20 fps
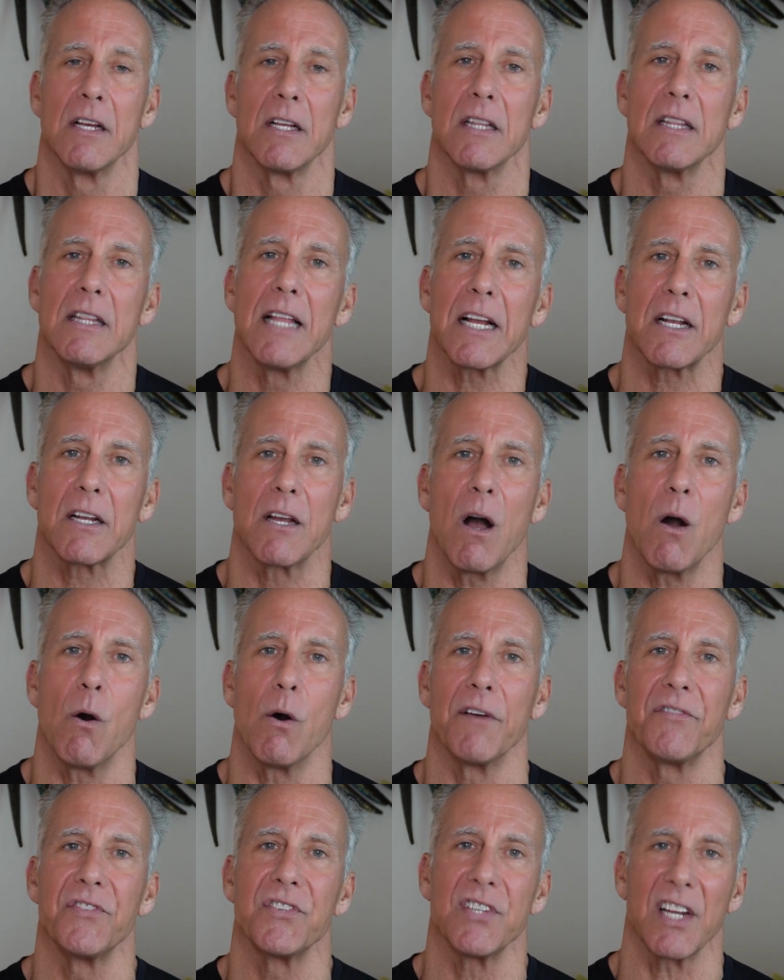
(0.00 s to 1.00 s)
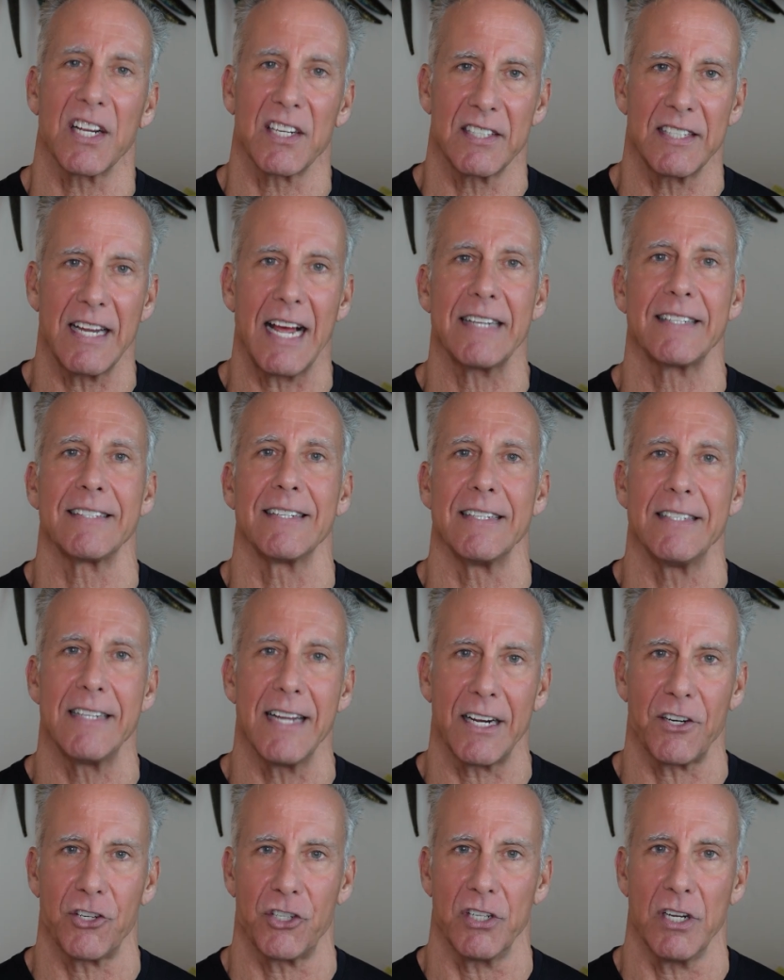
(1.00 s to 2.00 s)
Let go of success
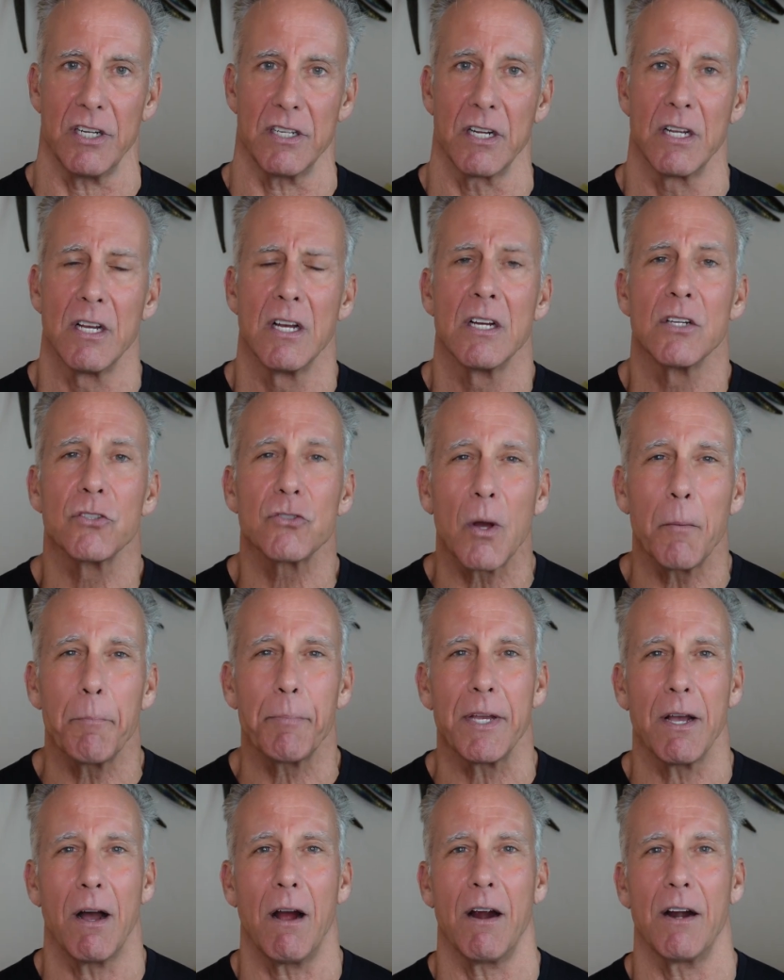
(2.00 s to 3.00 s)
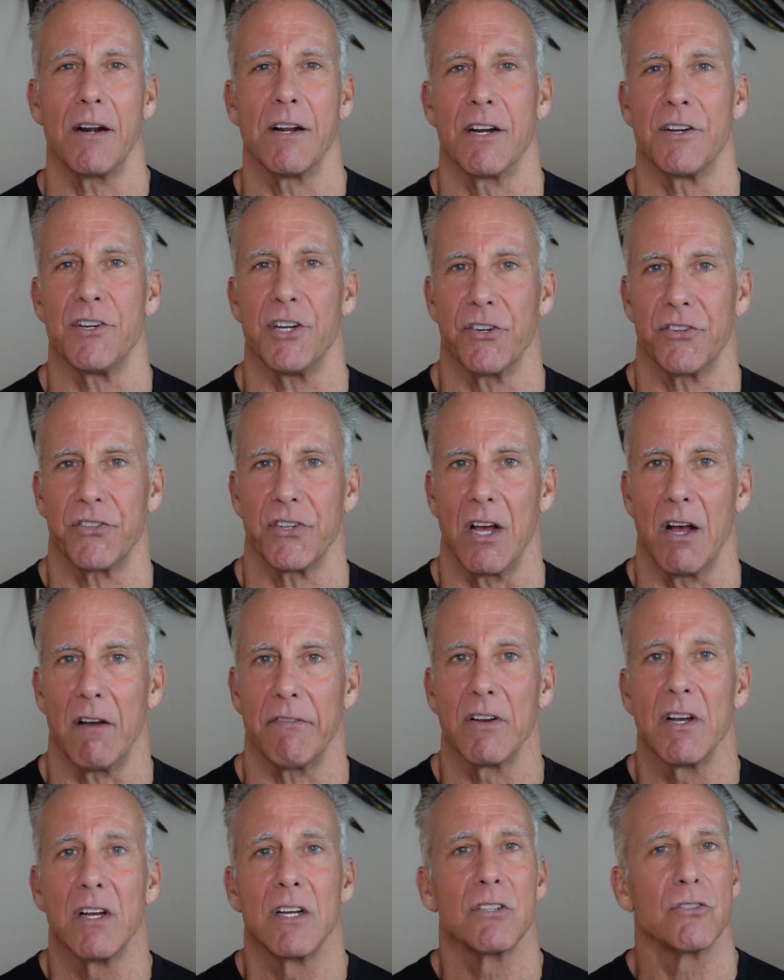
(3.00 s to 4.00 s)
addiction. Don't be hard on
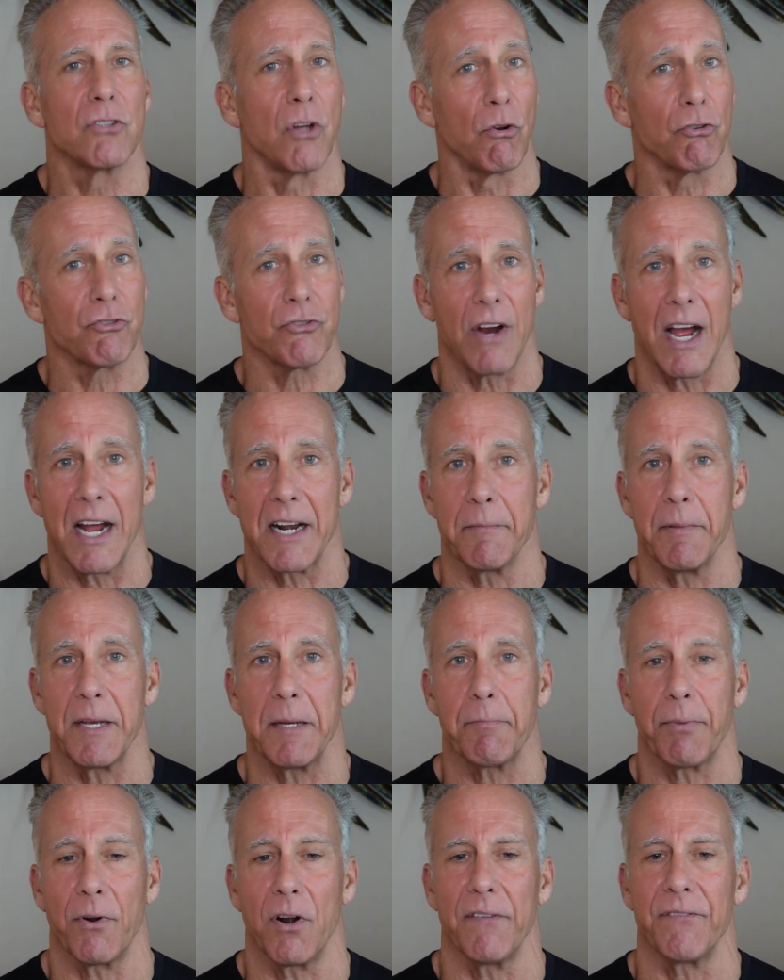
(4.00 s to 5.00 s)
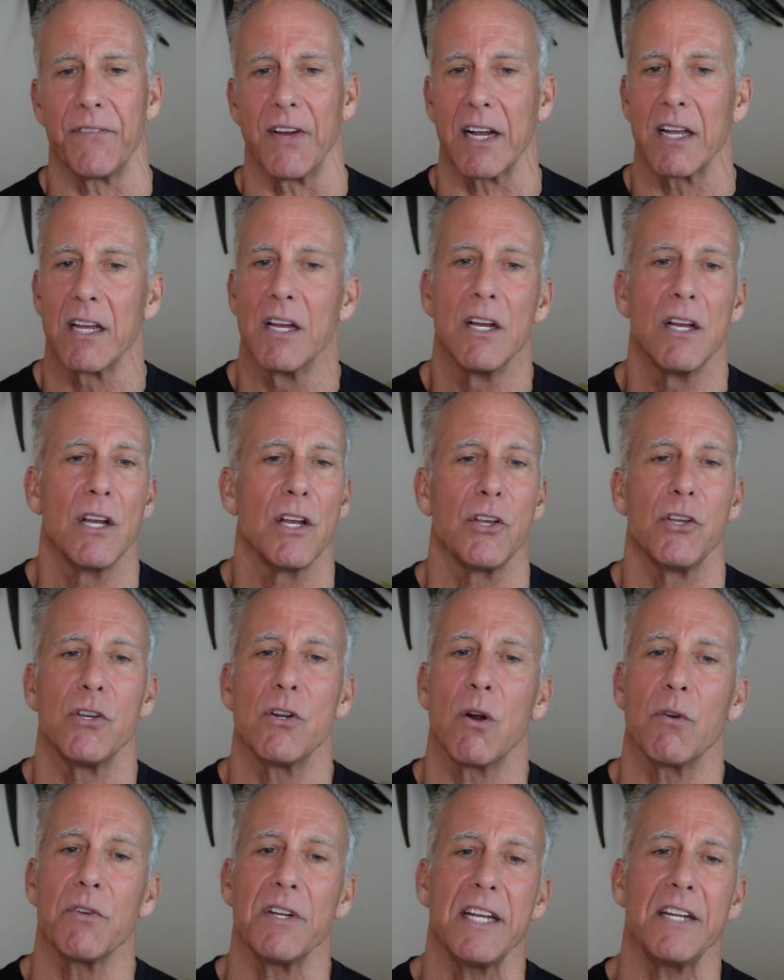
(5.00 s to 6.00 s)
yourself. Don't try to be perfect. You
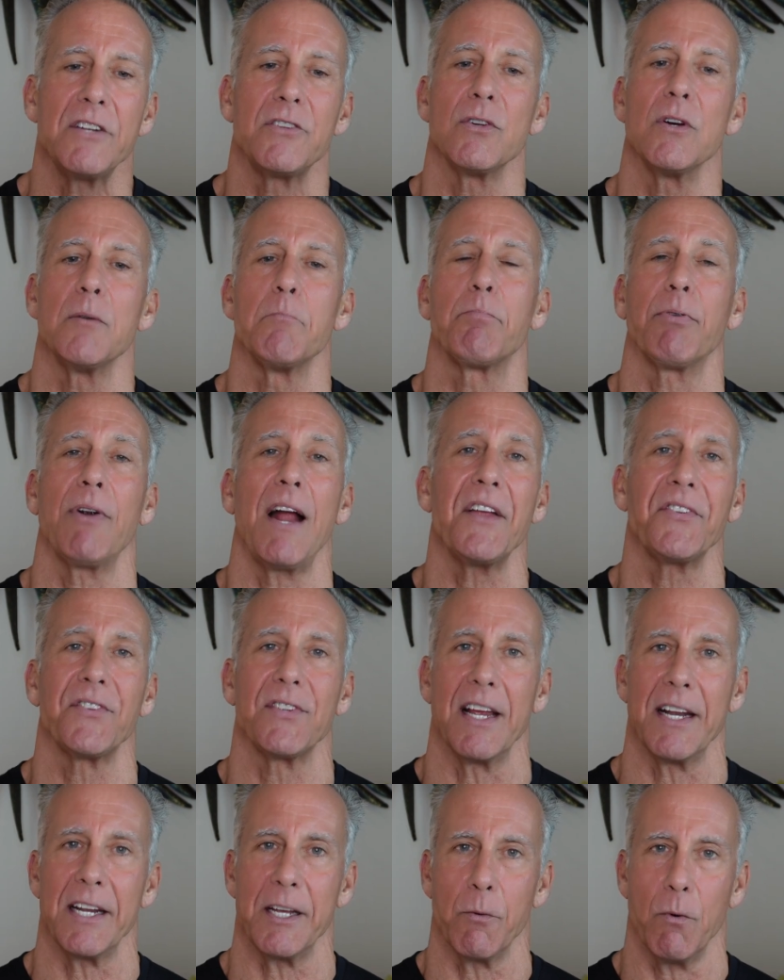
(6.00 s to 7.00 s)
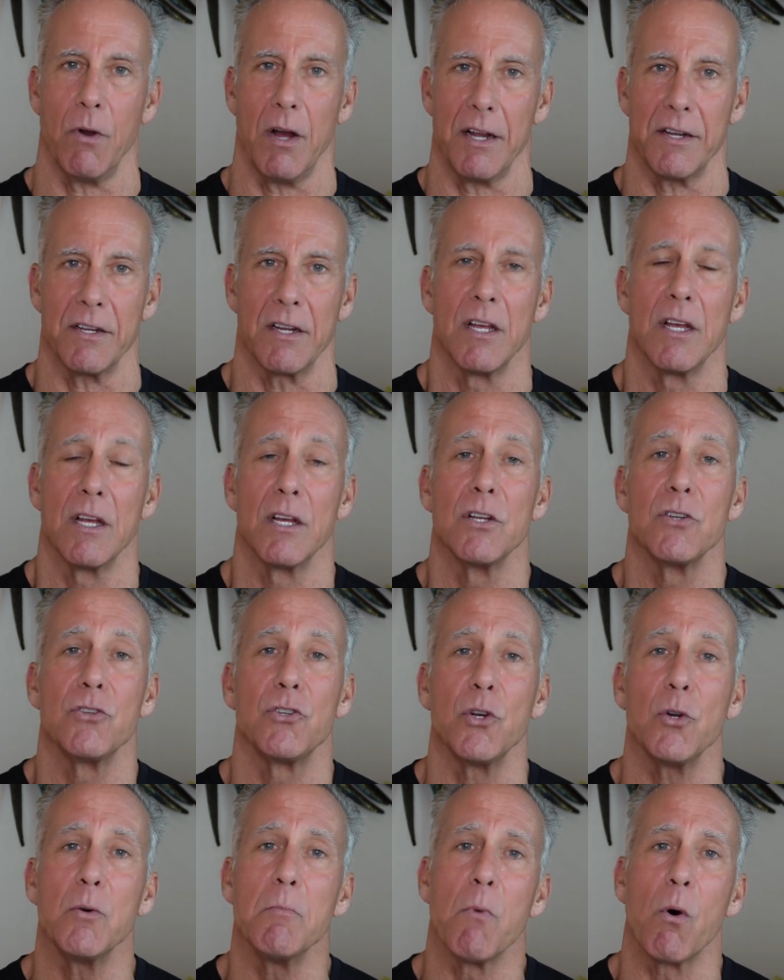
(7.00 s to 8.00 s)
don't need to impress anyone.
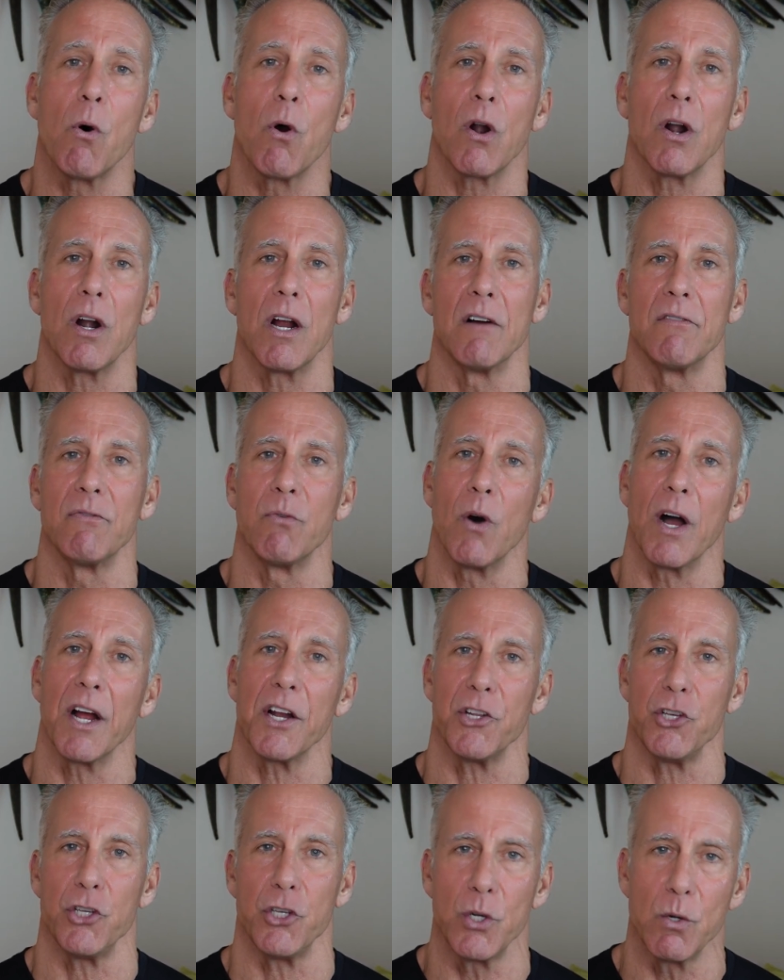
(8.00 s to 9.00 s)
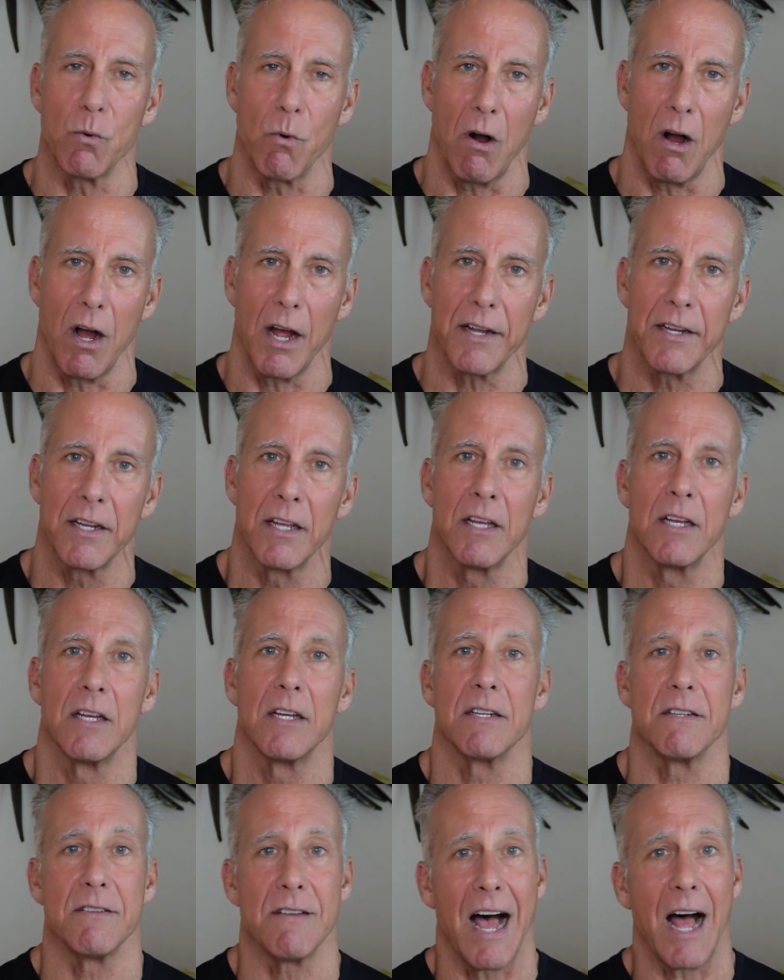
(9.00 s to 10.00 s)
Do more of what you want,
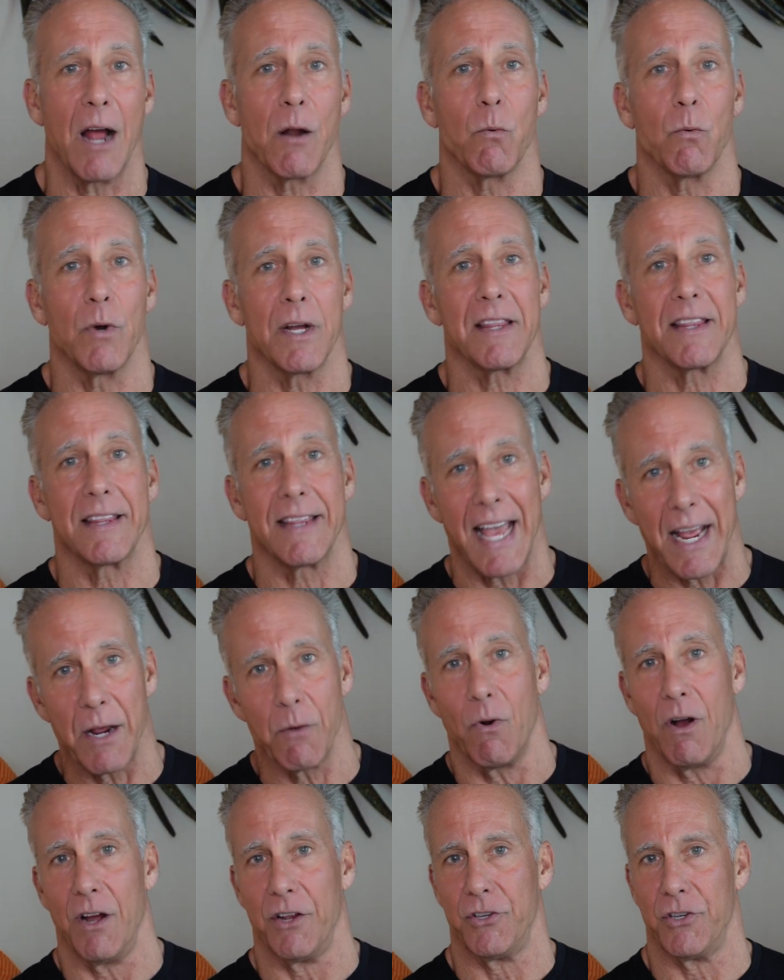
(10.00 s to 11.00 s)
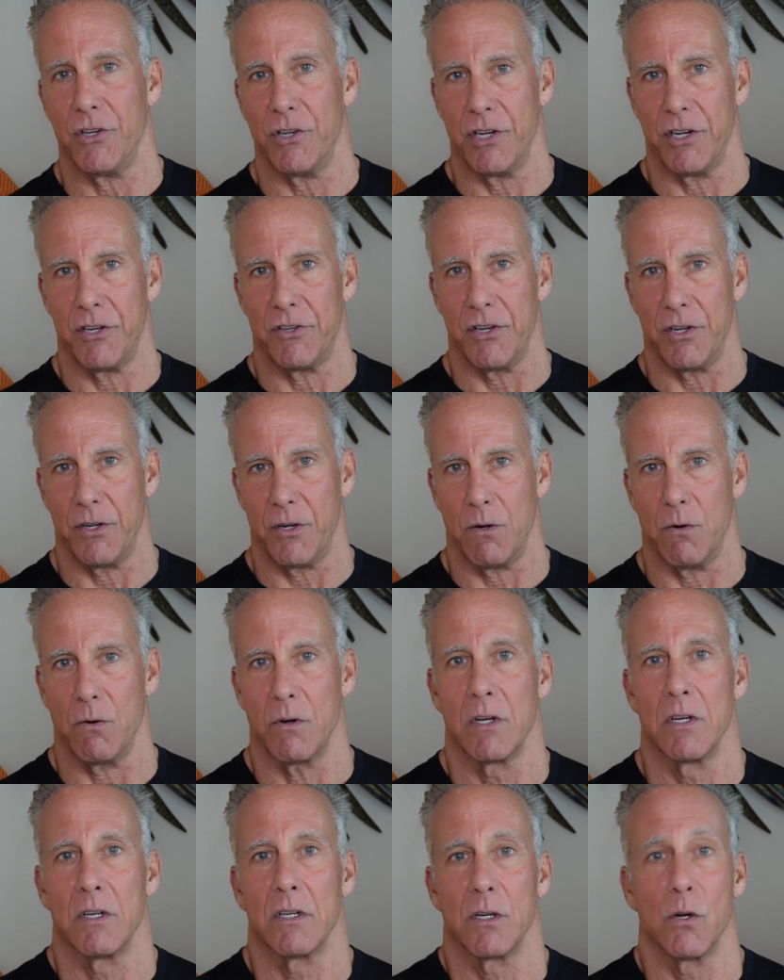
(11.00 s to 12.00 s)
not what they want you to do,
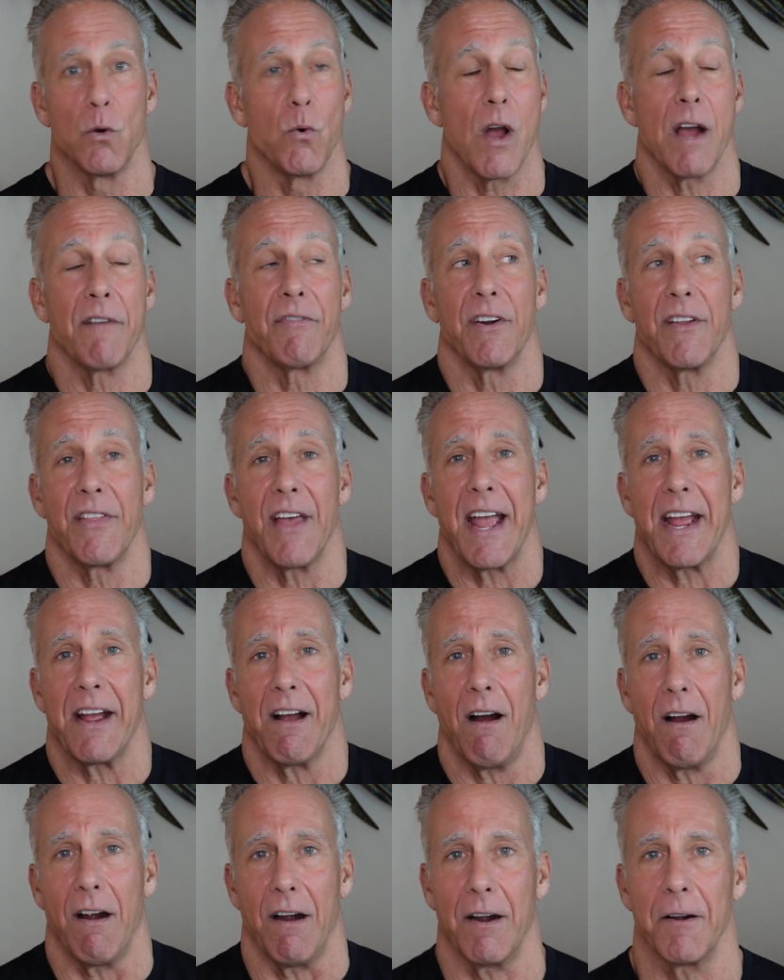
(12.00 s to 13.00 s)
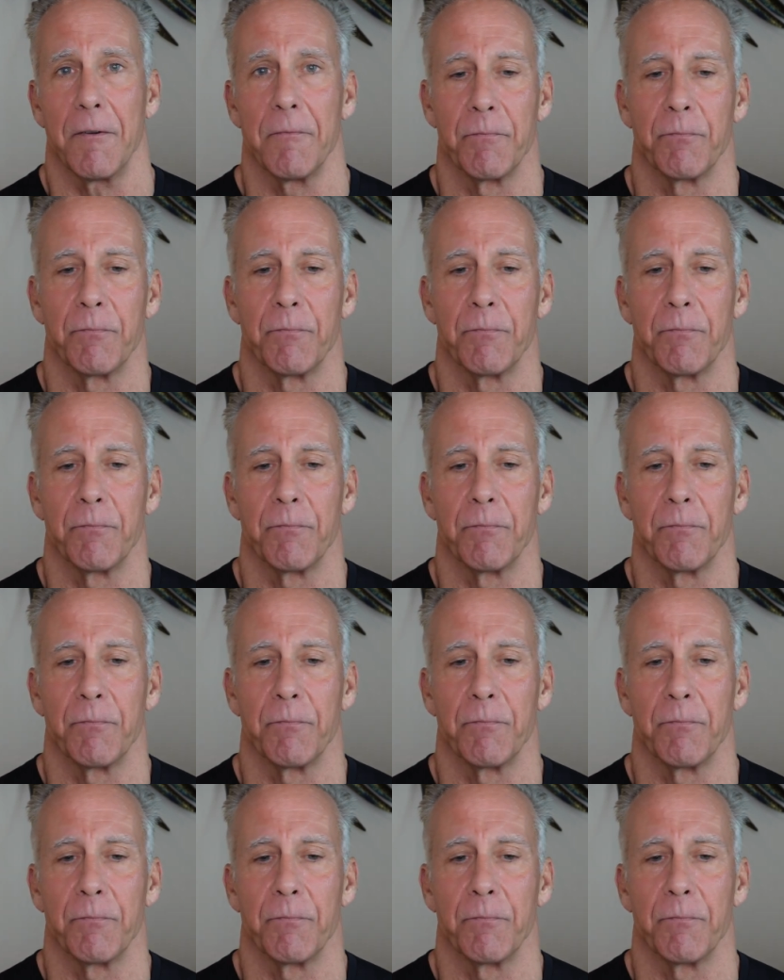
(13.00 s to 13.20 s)
whoever they are.